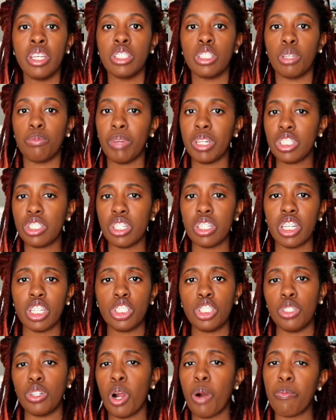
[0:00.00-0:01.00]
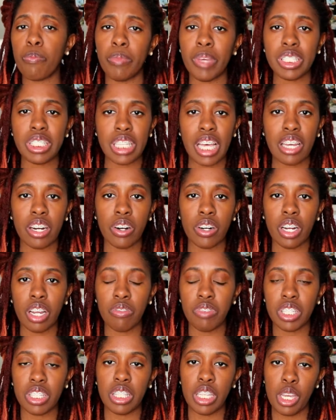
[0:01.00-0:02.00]
to make sure that you don't miss out on
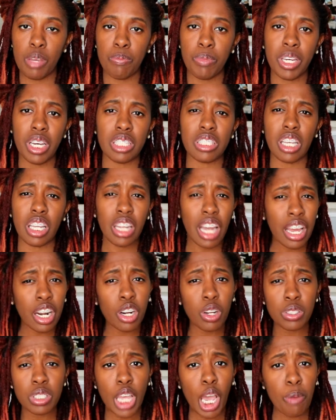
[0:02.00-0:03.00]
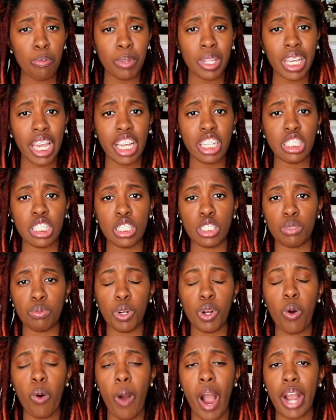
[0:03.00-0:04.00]
everything because a lot of those applications
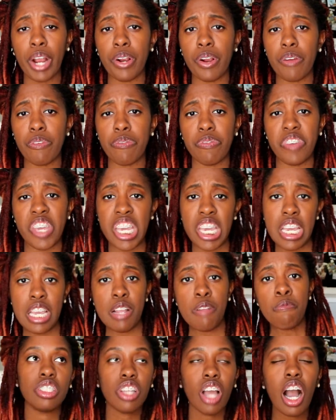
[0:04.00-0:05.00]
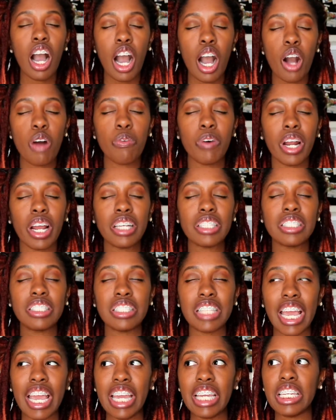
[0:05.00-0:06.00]
require a fee. Y'all, when I
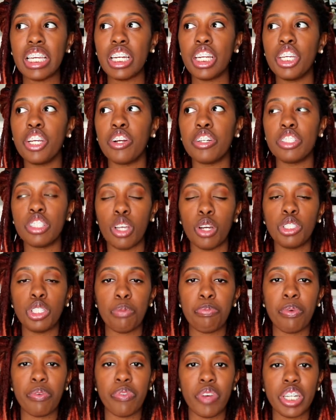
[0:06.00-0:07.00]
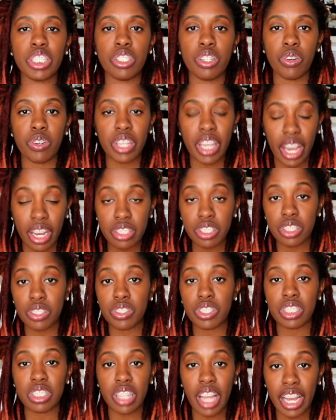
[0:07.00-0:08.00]
say getting your associate professional
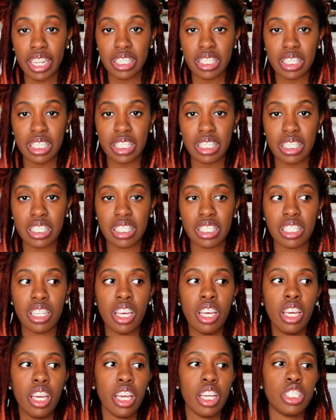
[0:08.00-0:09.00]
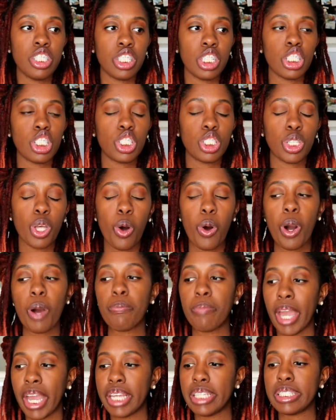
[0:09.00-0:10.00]
counselor's license is just so
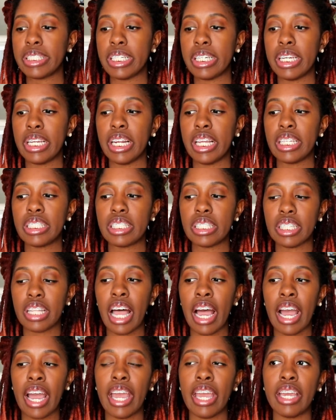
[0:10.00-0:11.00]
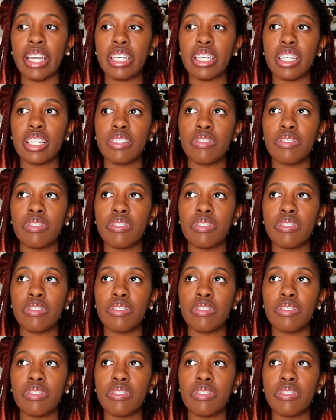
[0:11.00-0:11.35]
amazing, it's like